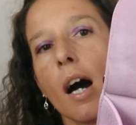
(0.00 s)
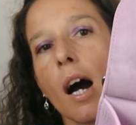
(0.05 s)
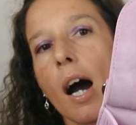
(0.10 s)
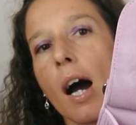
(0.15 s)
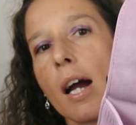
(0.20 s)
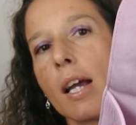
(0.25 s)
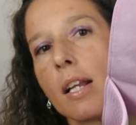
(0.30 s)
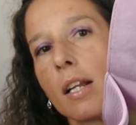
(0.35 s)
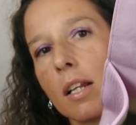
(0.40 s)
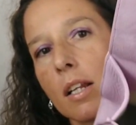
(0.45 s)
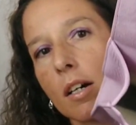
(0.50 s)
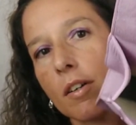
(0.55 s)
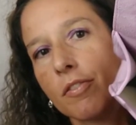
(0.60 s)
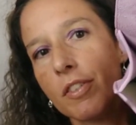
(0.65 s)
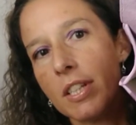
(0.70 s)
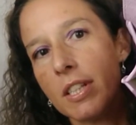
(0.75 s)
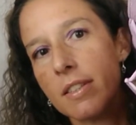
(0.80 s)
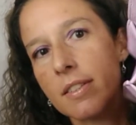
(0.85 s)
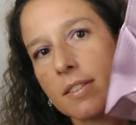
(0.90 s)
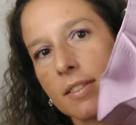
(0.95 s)
I love
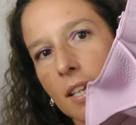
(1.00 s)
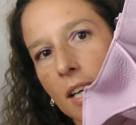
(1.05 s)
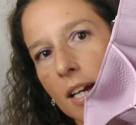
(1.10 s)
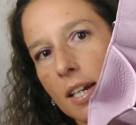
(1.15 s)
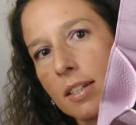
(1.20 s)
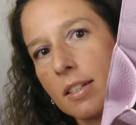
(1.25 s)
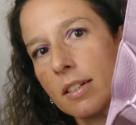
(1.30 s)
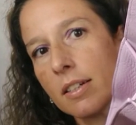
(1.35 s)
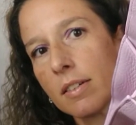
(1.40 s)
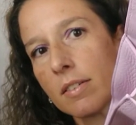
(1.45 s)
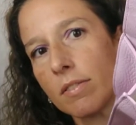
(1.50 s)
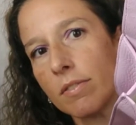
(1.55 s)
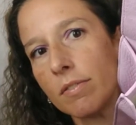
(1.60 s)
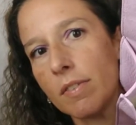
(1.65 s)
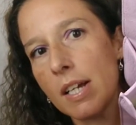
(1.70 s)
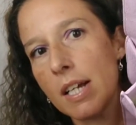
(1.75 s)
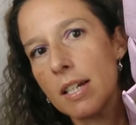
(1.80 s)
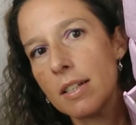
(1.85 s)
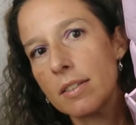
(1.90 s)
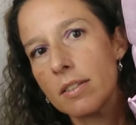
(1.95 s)
the inside.
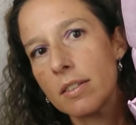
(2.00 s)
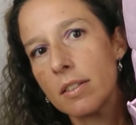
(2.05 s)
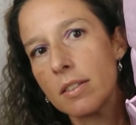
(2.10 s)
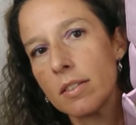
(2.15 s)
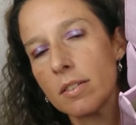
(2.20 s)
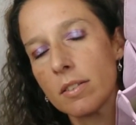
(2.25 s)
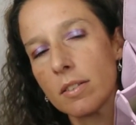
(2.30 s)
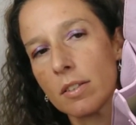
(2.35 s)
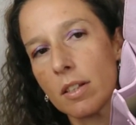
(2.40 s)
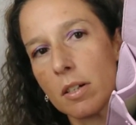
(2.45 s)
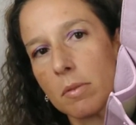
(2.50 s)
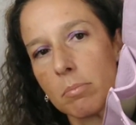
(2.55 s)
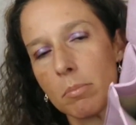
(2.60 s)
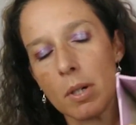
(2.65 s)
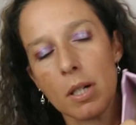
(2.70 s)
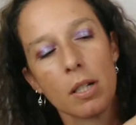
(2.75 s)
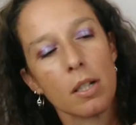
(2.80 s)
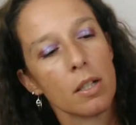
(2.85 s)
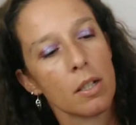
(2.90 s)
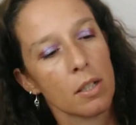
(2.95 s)
There's
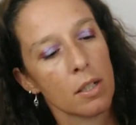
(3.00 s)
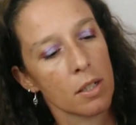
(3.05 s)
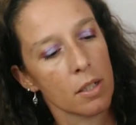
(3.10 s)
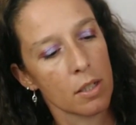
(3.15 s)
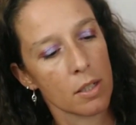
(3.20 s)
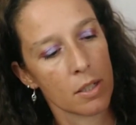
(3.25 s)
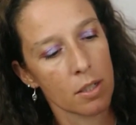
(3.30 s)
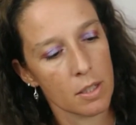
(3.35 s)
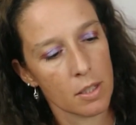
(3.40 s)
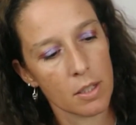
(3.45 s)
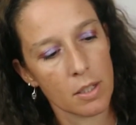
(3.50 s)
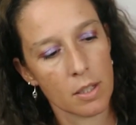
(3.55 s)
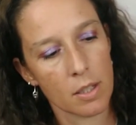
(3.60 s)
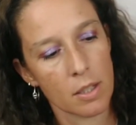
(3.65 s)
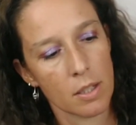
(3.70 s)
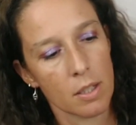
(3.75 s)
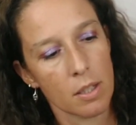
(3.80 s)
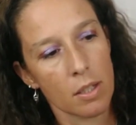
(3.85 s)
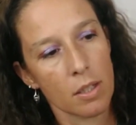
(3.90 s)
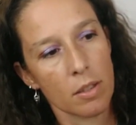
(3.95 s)
some,
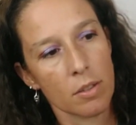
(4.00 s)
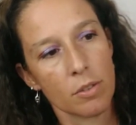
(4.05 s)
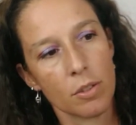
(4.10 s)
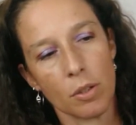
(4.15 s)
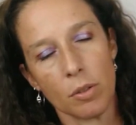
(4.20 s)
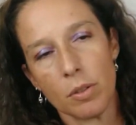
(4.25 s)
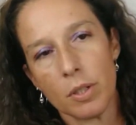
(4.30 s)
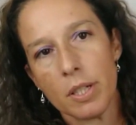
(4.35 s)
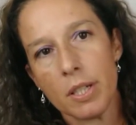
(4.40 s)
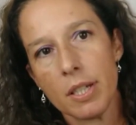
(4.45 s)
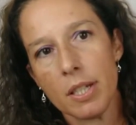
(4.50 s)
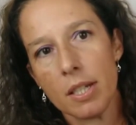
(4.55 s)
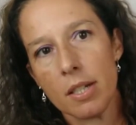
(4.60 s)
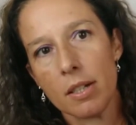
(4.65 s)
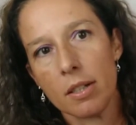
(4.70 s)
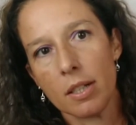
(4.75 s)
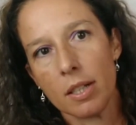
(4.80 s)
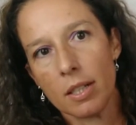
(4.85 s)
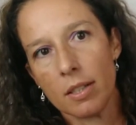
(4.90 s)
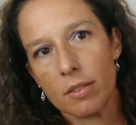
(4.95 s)
so
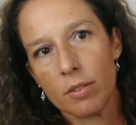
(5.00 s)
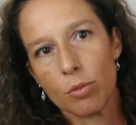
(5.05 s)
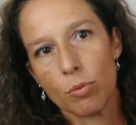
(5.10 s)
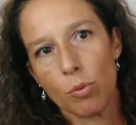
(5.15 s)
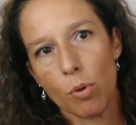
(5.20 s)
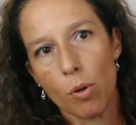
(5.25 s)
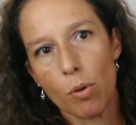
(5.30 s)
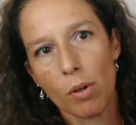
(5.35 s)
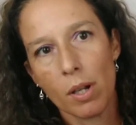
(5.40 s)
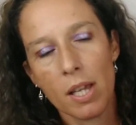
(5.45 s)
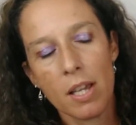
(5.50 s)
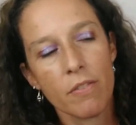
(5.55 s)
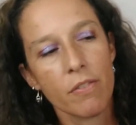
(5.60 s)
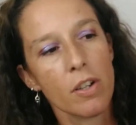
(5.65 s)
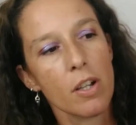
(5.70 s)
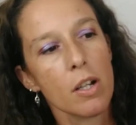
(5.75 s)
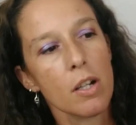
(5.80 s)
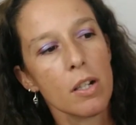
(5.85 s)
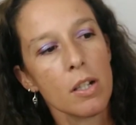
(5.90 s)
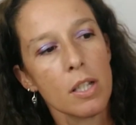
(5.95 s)
here it's raw
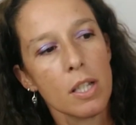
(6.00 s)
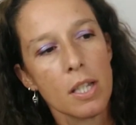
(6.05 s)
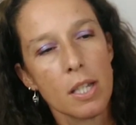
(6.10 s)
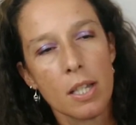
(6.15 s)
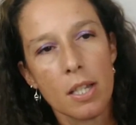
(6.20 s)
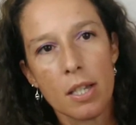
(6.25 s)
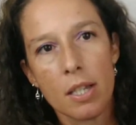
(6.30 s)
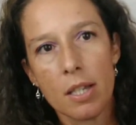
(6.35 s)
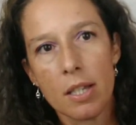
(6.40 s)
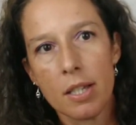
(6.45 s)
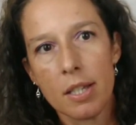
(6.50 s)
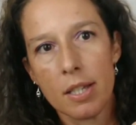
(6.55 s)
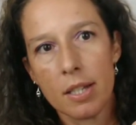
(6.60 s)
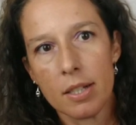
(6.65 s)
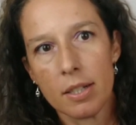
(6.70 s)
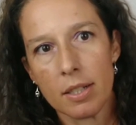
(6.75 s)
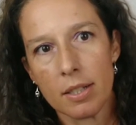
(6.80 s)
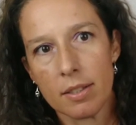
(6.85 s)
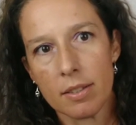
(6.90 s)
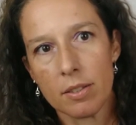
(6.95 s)
leather,
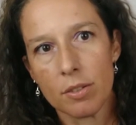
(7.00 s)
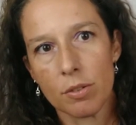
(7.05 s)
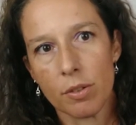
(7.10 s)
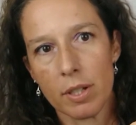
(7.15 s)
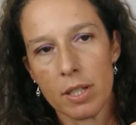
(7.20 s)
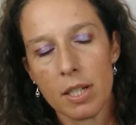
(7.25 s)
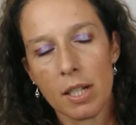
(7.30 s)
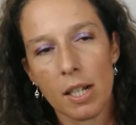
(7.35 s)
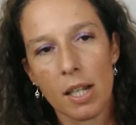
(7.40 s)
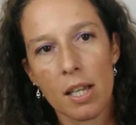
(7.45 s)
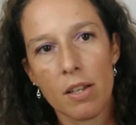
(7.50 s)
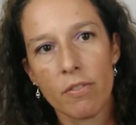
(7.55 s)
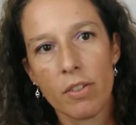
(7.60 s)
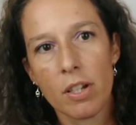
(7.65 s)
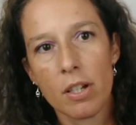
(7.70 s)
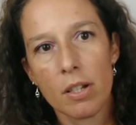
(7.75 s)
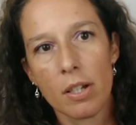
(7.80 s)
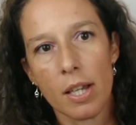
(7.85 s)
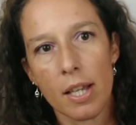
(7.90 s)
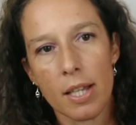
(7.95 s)
here it's grain
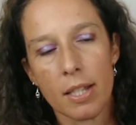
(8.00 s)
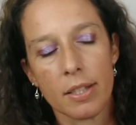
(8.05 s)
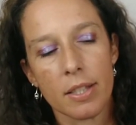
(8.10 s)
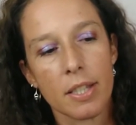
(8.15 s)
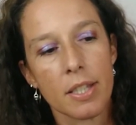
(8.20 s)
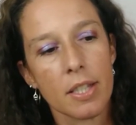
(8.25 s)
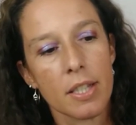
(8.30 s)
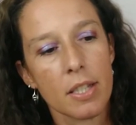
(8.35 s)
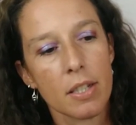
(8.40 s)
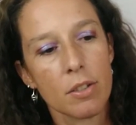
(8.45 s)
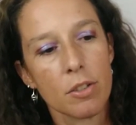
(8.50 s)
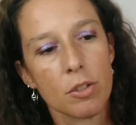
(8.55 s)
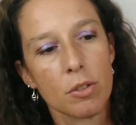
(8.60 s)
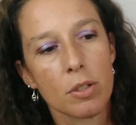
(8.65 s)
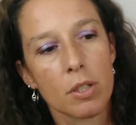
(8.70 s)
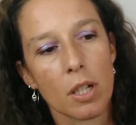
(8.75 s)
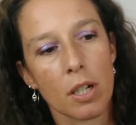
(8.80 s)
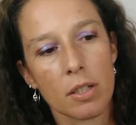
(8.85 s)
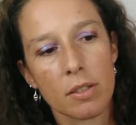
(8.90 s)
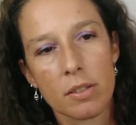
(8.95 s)
leather, and here you
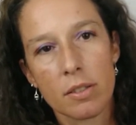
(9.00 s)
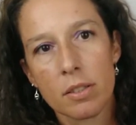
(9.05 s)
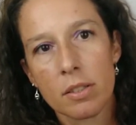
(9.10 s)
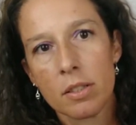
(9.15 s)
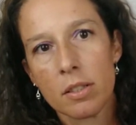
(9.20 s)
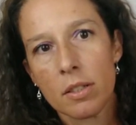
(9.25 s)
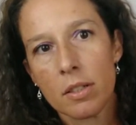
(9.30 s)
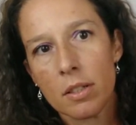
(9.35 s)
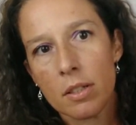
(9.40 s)
got